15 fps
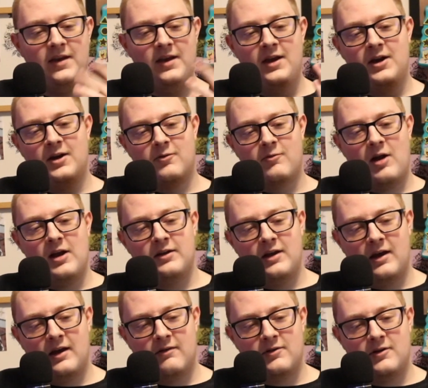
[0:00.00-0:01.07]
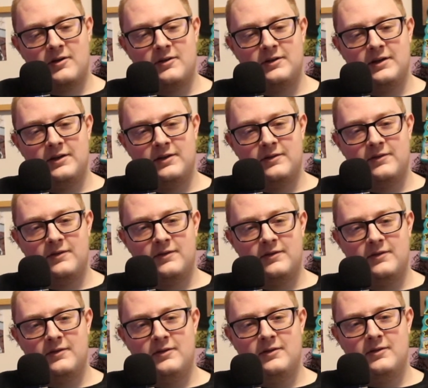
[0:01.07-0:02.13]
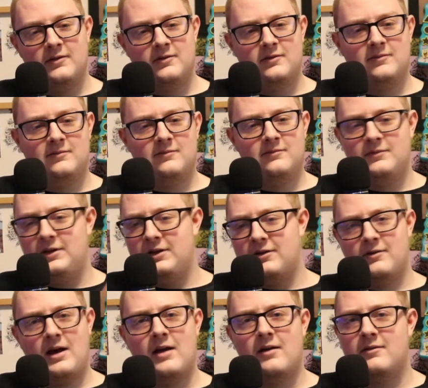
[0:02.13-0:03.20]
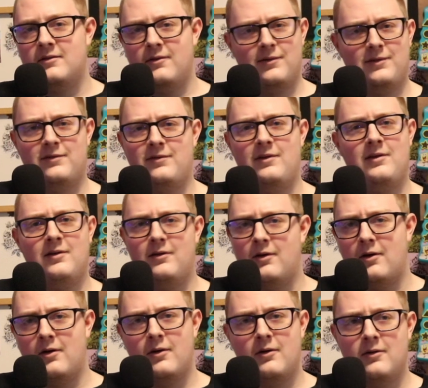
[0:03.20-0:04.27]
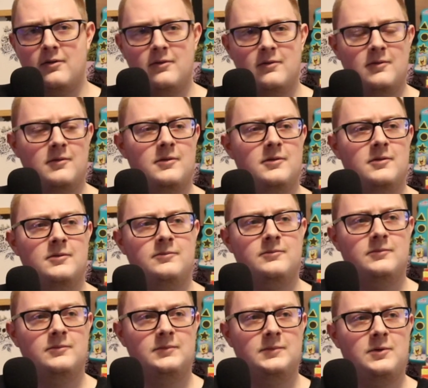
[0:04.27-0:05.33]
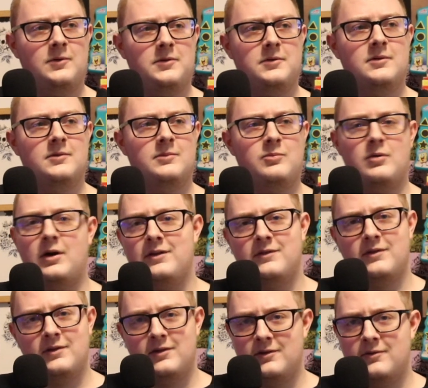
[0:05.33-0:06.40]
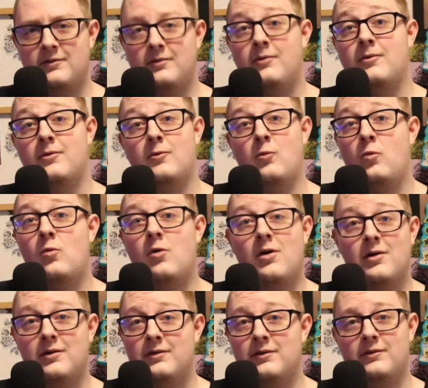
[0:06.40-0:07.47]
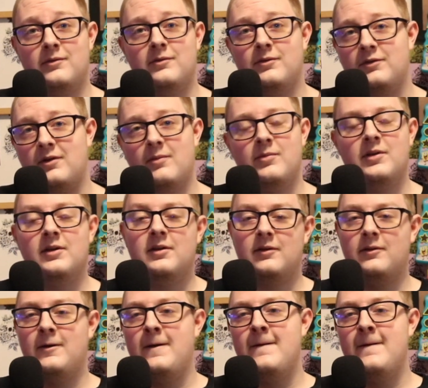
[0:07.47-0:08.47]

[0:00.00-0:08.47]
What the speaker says: Ryan Kavanaugh is, I don't know, the CEO or president or was or something.